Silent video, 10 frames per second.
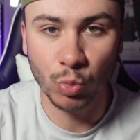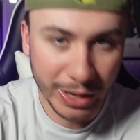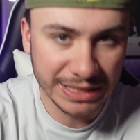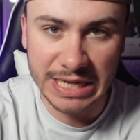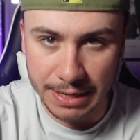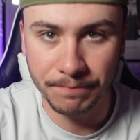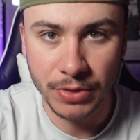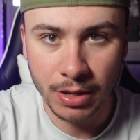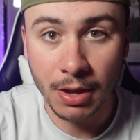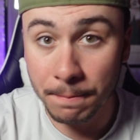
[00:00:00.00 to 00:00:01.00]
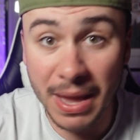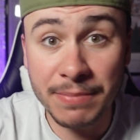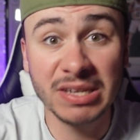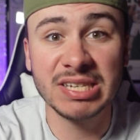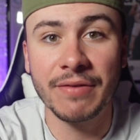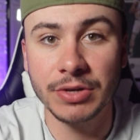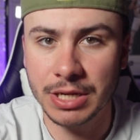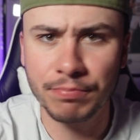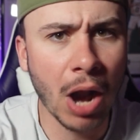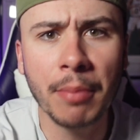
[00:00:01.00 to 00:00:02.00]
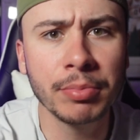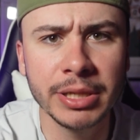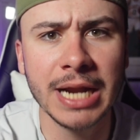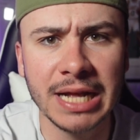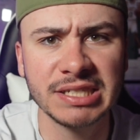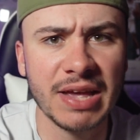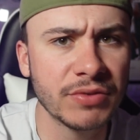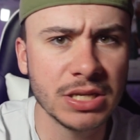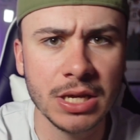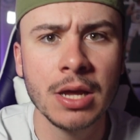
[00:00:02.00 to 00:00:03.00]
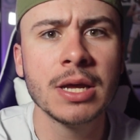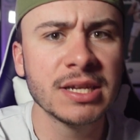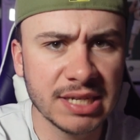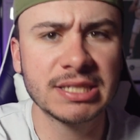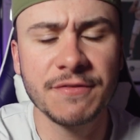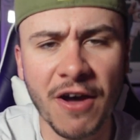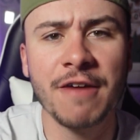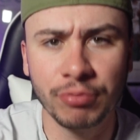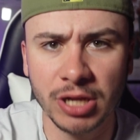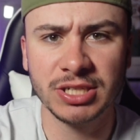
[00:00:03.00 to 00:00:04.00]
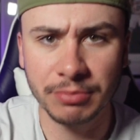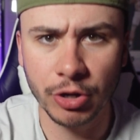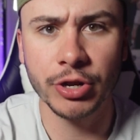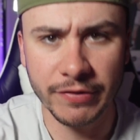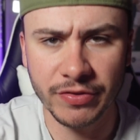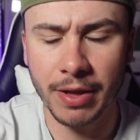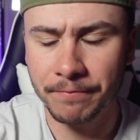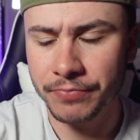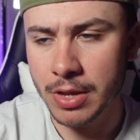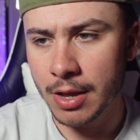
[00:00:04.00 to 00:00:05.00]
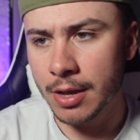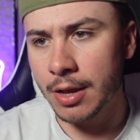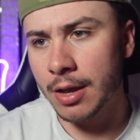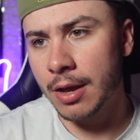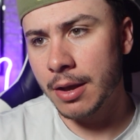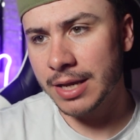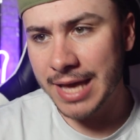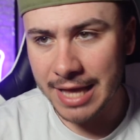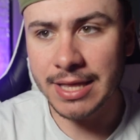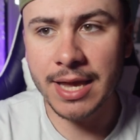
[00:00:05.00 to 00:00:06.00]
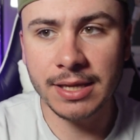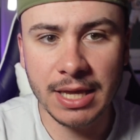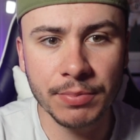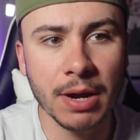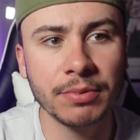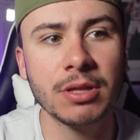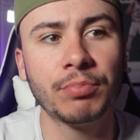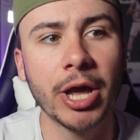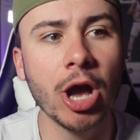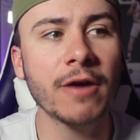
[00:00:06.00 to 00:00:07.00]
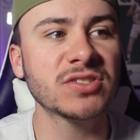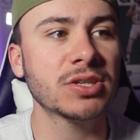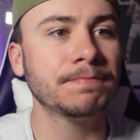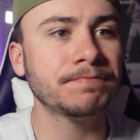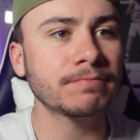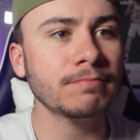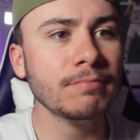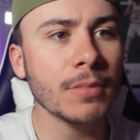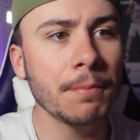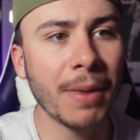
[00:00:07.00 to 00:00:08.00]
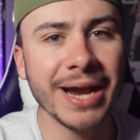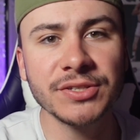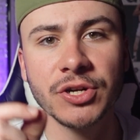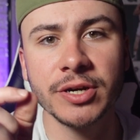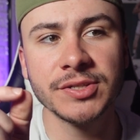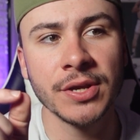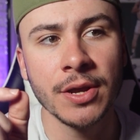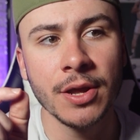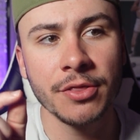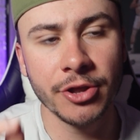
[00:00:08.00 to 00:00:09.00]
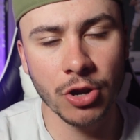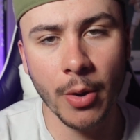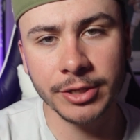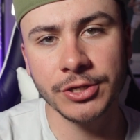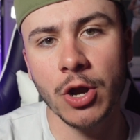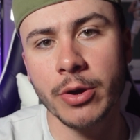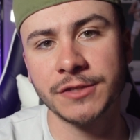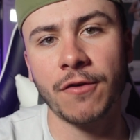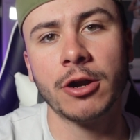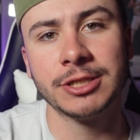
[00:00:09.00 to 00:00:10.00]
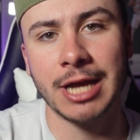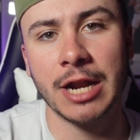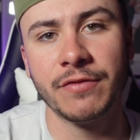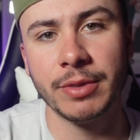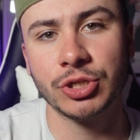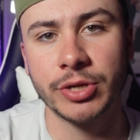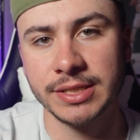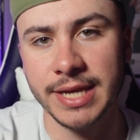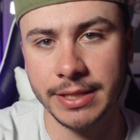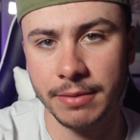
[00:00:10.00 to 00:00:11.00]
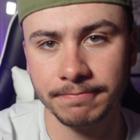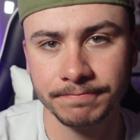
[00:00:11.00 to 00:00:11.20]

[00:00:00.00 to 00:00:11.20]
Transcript: win team. Maybe 70. Probably not 70. 65-plus I'm going to give them. Can they keep it up in the playoffs? My answer is they're going to go as far as Donovan Mitchell can take them.